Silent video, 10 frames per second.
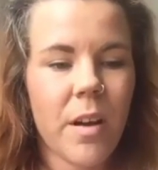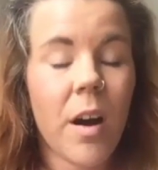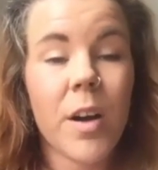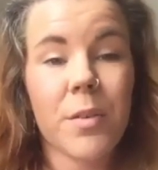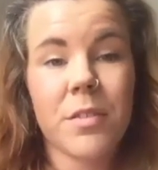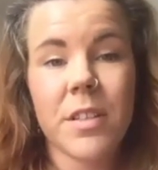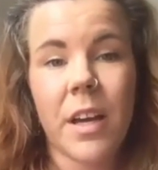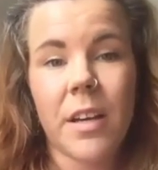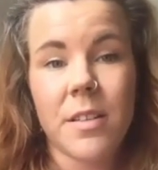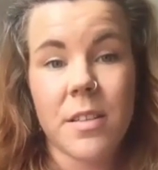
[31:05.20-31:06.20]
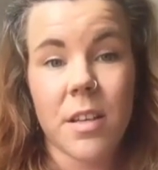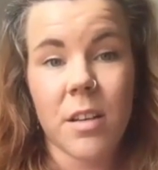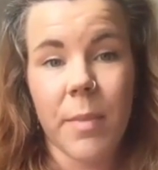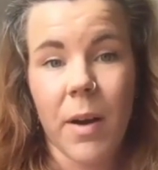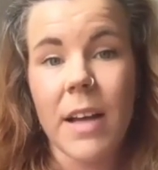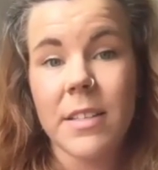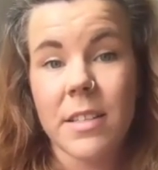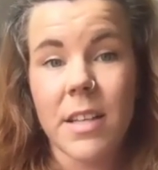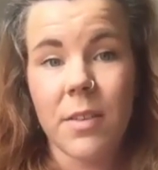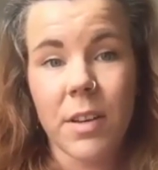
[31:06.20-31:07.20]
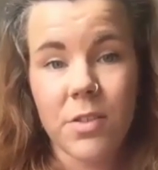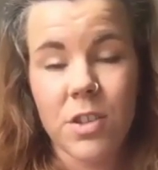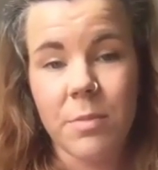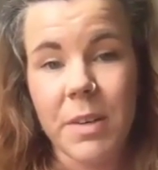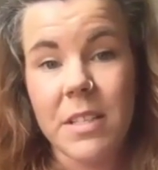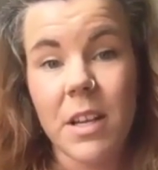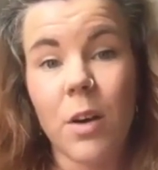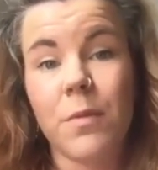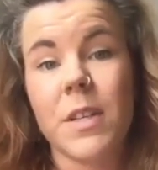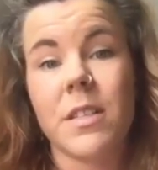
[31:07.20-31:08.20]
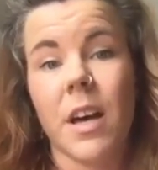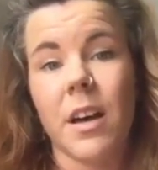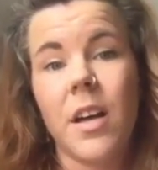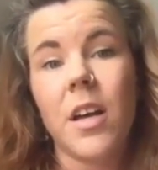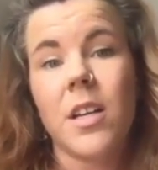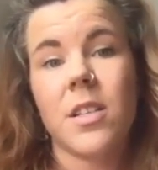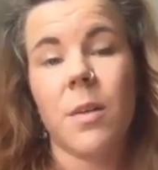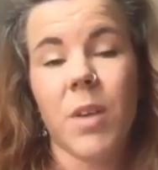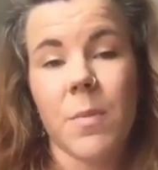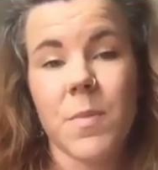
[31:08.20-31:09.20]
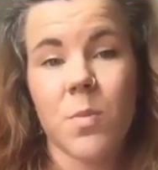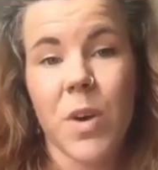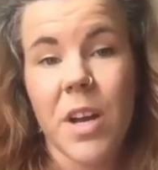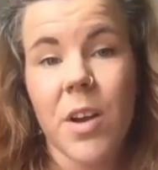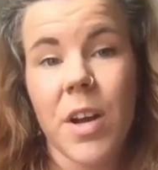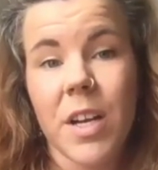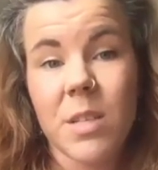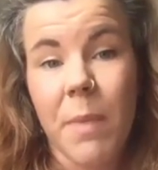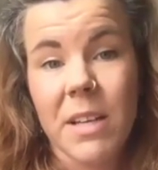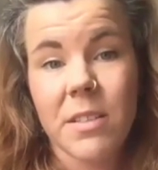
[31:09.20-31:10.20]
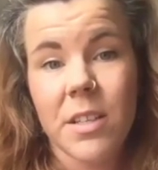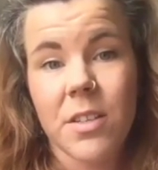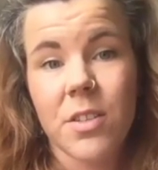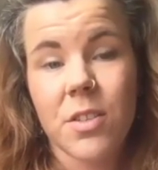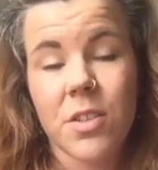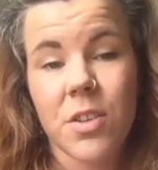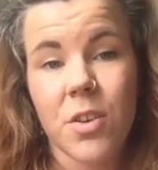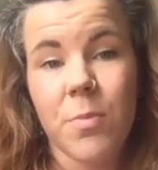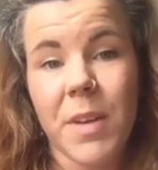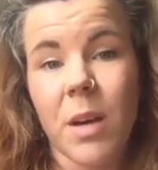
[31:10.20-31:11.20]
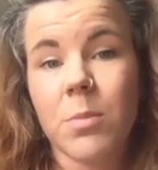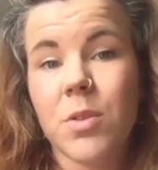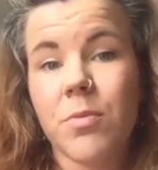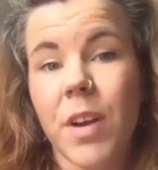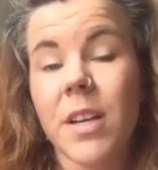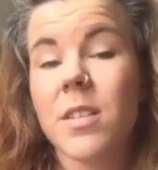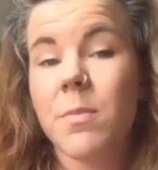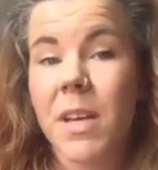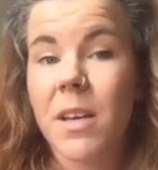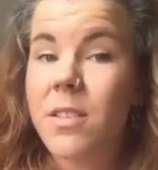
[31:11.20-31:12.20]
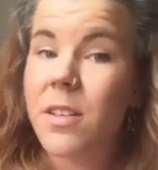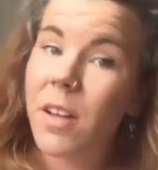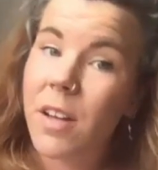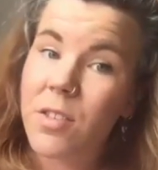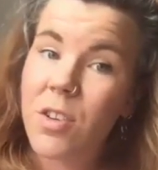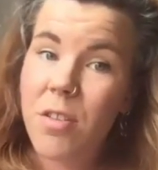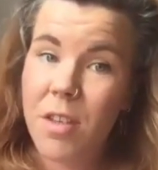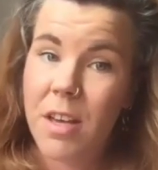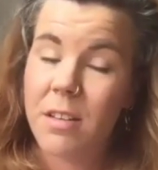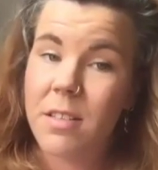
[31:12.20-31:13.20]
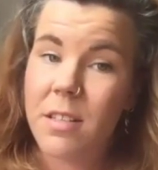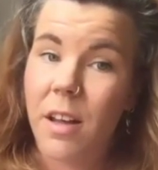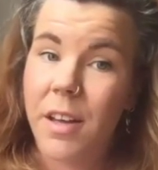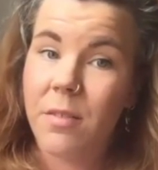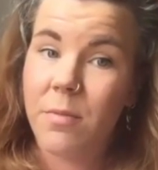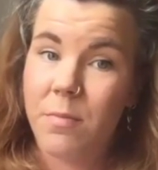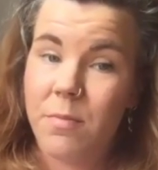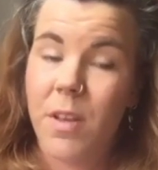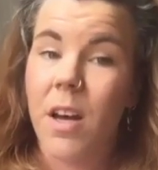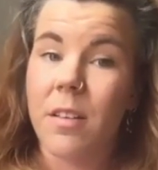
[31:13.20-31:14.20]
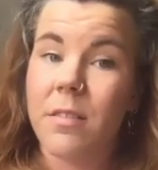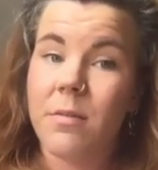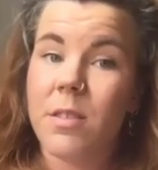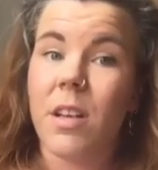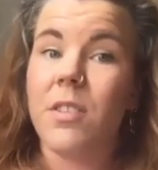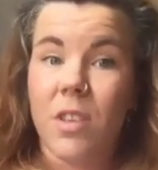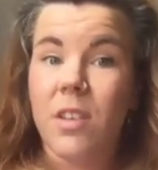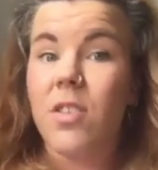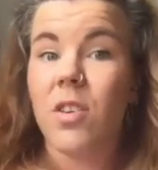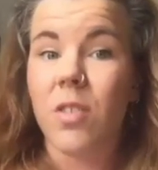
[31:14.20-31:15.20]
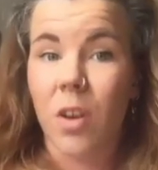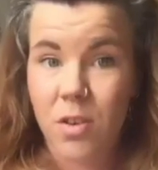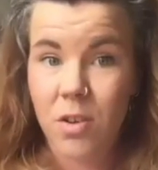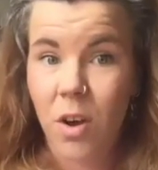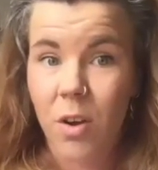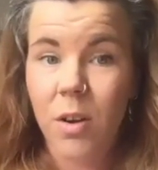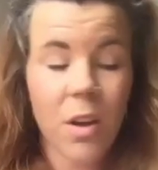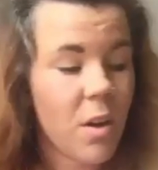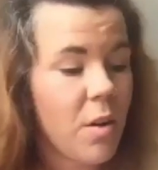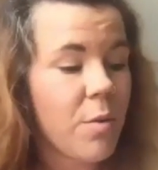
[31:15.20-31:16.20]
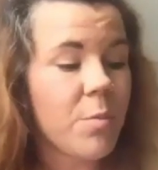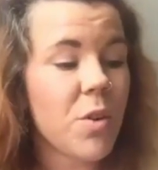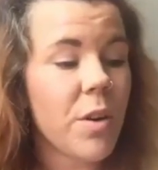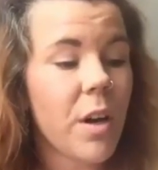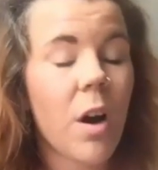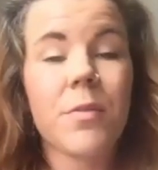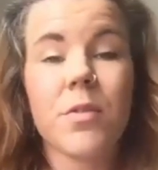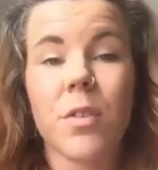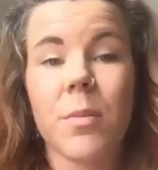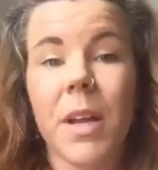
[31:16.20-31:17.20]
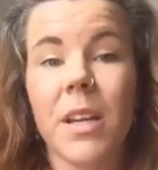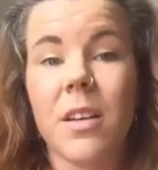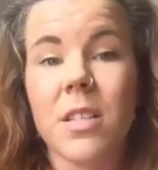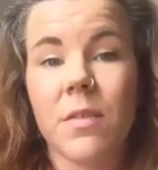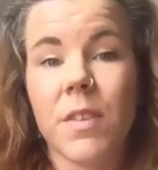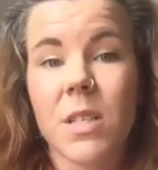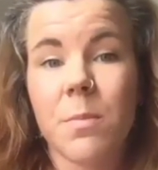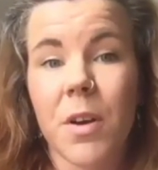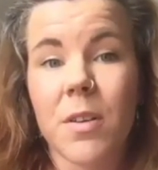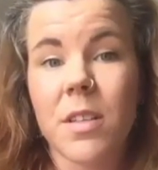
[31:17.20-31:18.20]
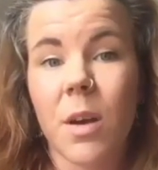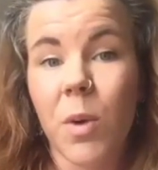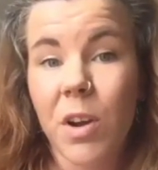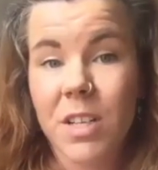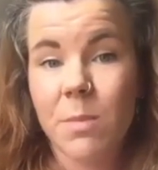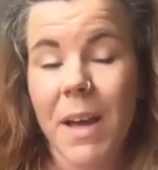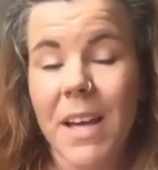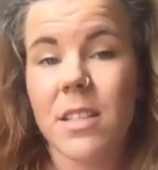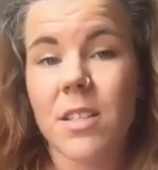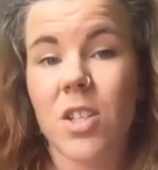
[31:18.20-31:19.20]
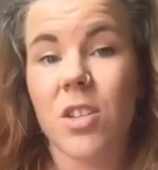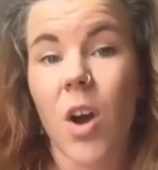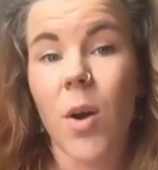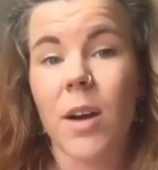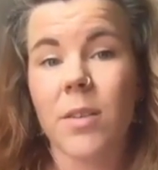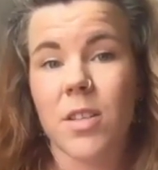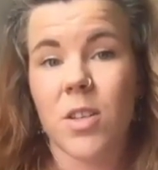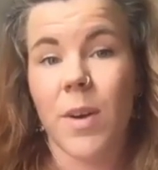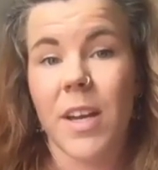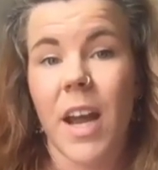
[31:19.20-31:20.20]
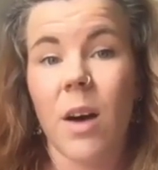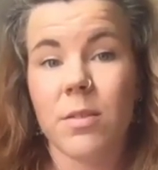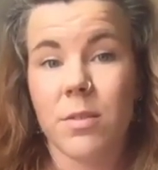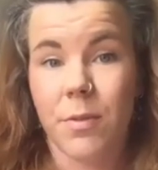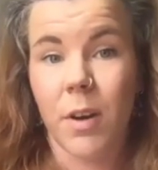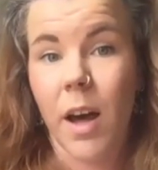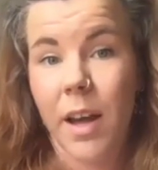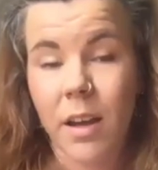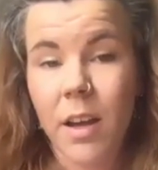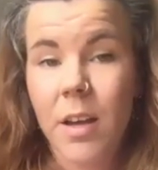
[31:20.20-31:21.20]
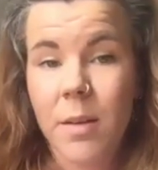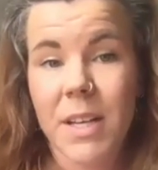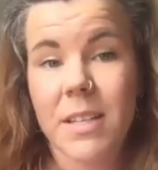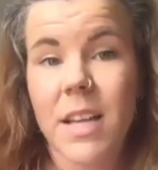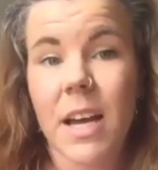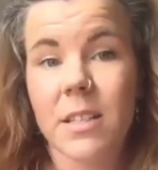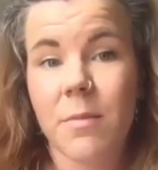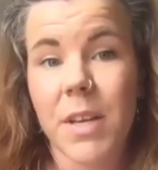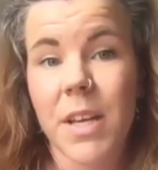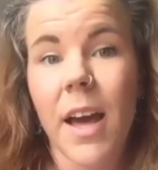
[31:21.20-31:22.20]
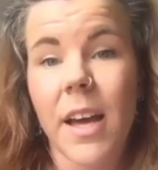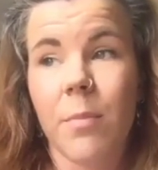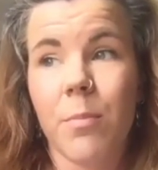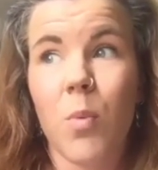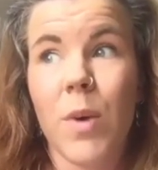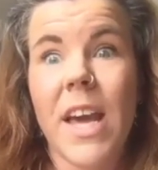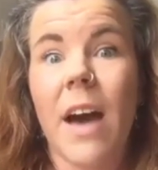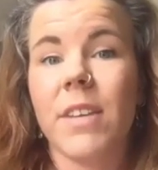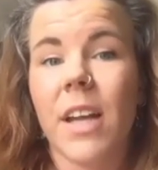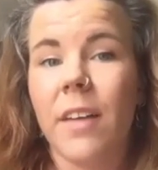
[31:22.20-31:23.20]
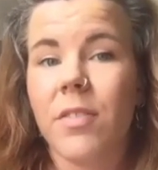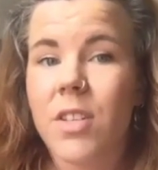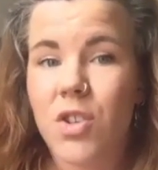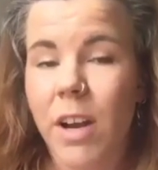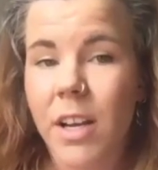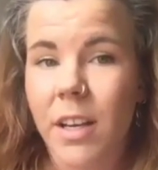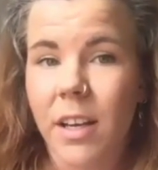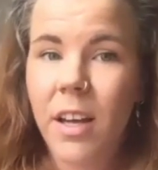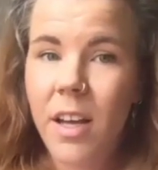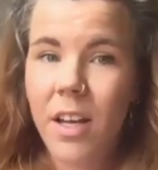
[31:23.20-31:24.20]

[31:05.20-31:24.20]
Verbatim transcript: I often get concerned about as a sound engineer myself is that sometimes we're expected to be able to rig speakers and, and do things like uh, such that you, you know you know. from doing after many years of experience, and we're expected to know how to do it and how to fly big stacks of P A, and but we haven't had the training.